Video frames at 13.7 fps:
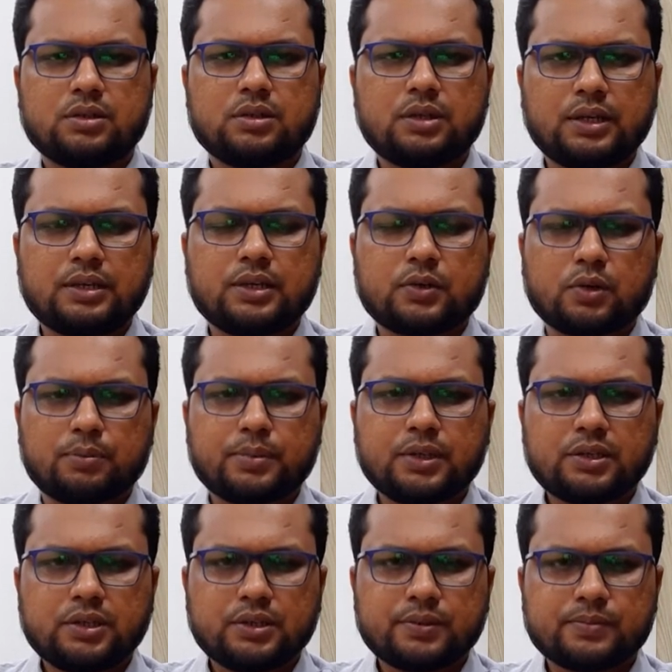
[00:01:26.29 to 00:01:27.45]
in the
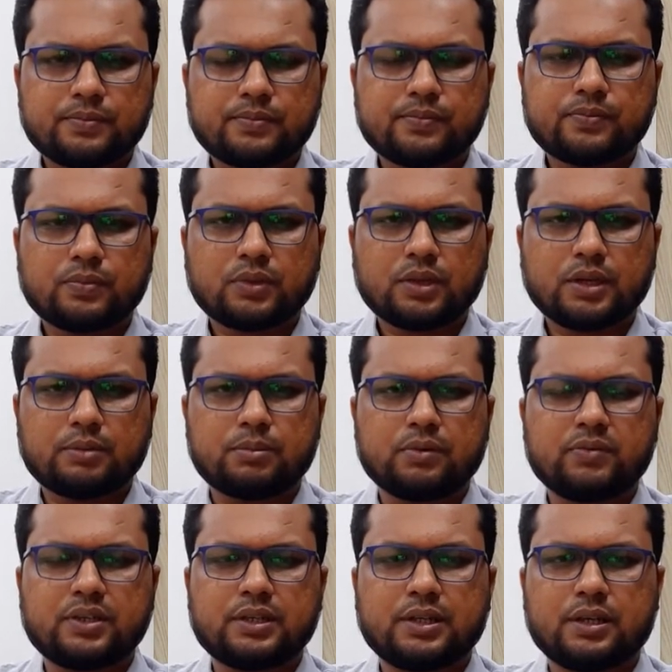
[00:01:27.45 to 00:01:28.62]
topic. It may be
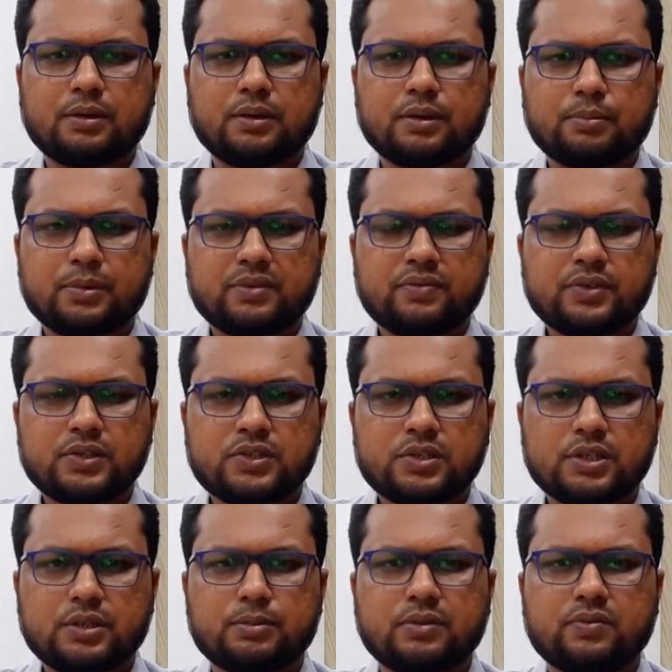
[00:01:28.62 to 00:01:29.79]
in the prefix,
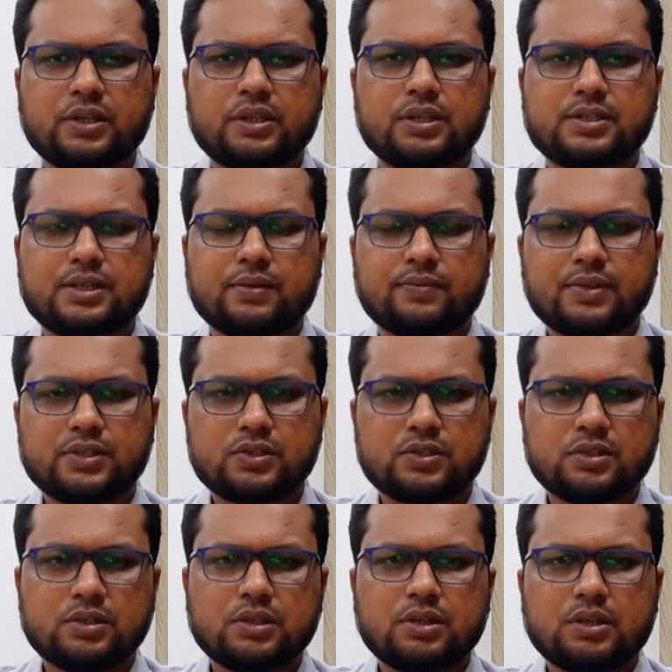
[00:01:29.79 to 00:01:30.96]
it may be in the suffix,
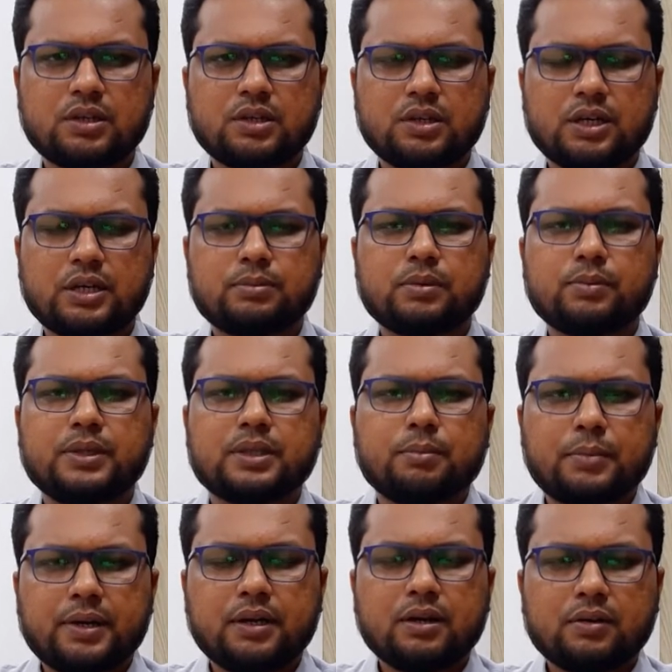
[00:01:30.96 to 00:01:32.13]
it may be in the
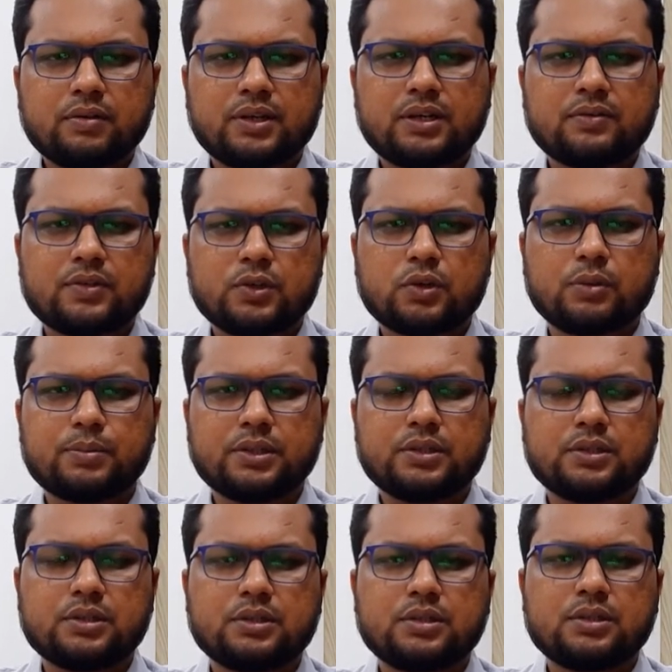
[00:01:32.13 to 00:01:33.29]
middle of any of the topic,
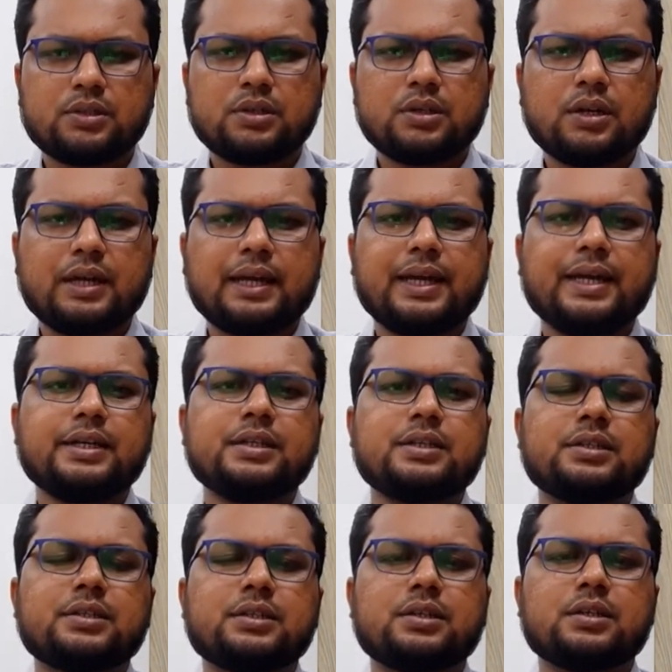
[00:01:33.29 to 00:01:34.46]
and
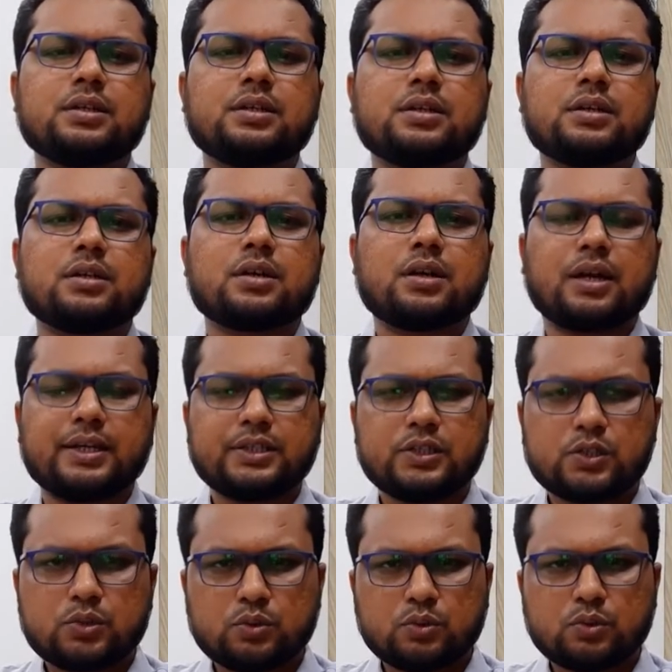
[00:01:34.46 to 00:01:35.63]
tries
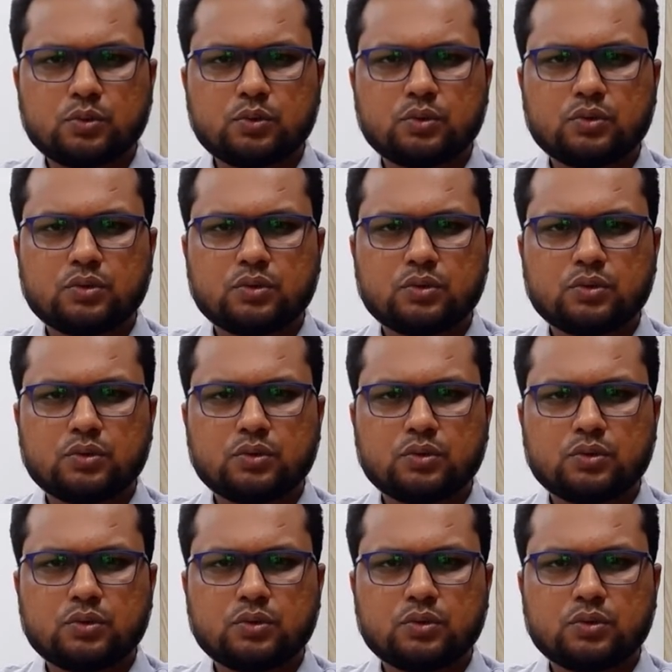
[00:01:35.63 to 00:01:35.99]
to